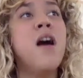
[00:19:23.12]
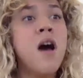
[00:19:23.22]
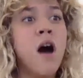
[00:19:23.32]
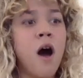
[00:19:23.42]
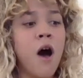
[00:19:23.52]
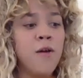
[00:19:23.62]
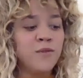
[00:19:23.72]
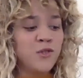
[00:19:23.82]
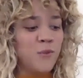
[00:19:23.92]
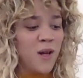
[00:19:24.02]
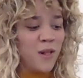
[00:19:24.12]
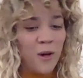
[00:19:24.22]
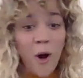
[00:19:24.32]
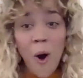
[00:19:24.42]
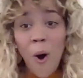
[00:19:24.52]
Arms
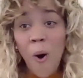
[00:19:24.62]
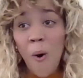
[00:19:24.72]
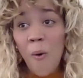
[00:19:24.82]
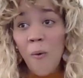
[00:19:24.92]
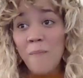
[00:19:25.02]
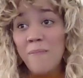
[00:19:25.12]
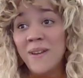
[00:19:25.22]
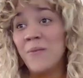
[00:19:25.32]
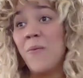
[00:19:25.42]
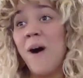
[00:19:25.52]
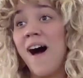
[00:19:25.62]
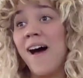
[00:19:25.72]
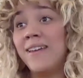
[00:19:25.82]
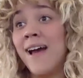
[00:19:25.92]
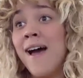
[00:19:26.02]
will open
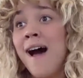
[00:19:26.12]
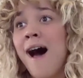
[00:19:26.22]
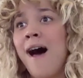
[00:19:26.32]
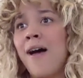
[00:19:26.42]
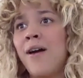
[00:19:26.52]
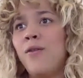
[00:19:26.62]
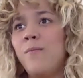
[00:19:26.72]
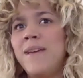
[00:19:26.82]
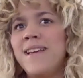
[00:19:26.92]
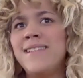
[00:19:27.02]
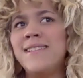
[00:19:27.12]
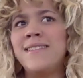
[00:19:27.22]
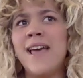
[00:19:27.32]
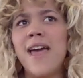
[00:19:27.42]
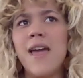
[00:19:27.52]
wide. I'll be
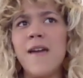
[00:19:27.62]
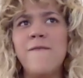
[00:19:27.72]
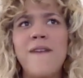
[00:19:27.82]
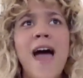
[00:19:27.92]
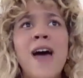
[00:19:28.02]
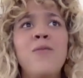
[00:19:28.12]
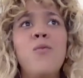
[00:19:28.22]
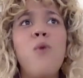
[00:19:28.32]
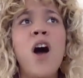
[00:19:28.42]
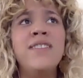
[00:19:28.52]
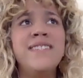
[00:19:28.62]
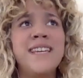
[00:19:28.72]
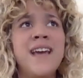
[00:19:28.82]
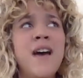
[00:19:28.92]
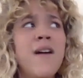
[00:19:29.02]
safe and
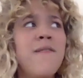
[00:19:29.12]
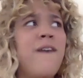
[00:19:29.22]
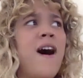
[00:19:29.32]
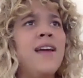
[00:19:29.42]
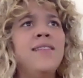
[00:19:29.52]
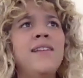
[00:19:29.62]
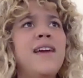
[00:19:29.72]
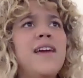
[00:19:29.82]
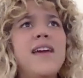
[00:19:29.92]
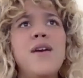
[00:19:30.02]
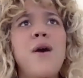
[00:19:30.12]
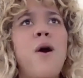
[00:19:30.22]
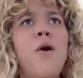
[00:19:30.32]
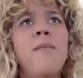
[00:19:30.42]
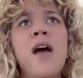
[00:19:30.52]
wanted. Finally
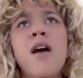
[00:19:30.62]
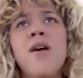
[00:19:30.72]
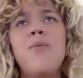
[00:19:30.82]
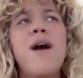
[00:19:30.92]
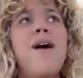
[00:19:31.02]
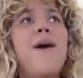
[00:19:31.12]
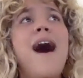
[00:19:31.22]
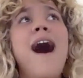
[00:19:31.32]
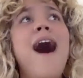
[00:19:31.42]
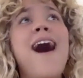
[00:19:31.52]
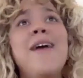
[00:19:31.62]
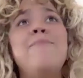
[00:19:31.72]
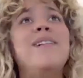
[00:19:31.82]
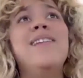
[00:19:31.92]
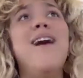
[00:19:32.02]
home where I belong.